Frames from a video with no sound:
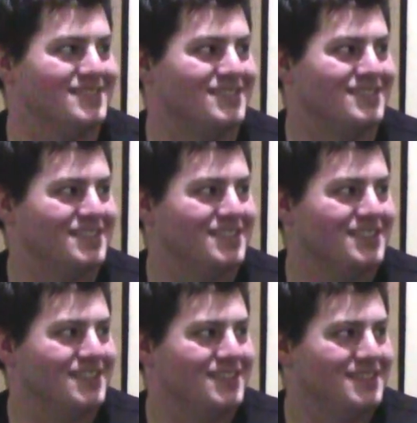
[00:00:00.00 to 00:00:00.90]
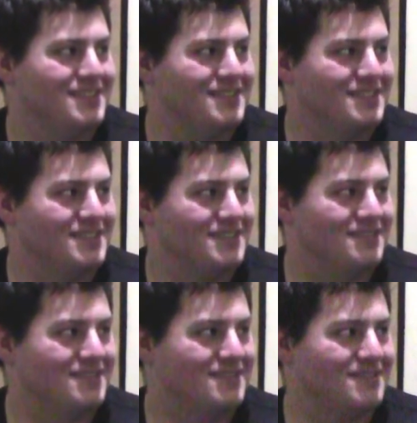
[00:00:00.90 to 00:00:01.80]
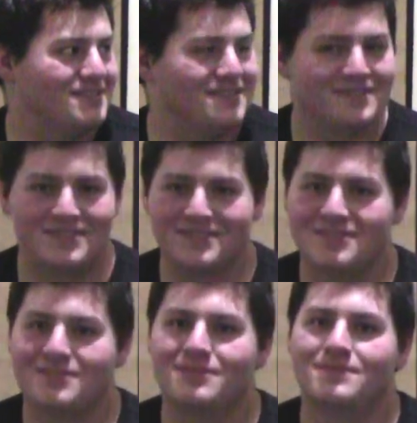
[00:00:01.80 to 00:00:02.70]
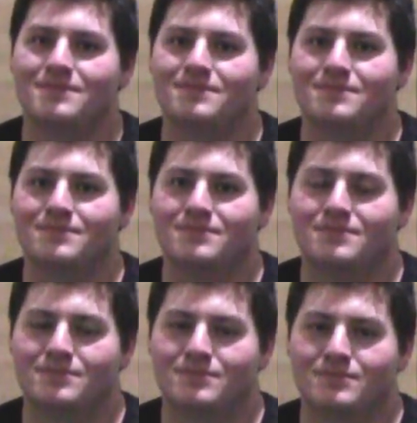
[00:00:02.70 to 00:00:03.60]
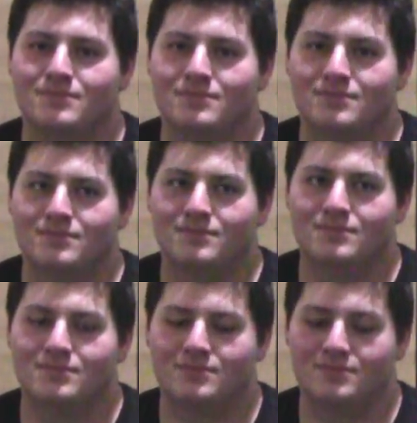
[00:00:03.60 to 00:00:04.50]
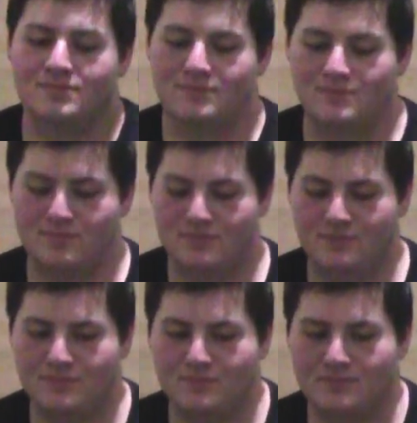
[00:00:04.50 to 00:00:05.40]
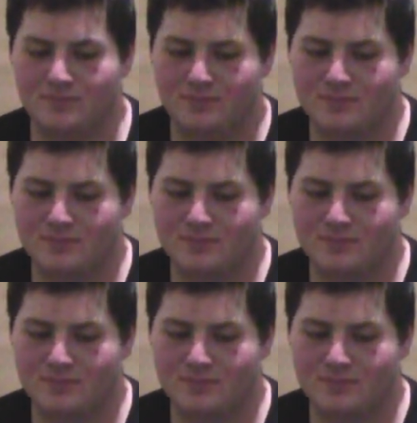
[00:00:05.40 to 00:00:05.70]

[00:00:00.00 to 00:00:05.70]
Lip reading: (silent)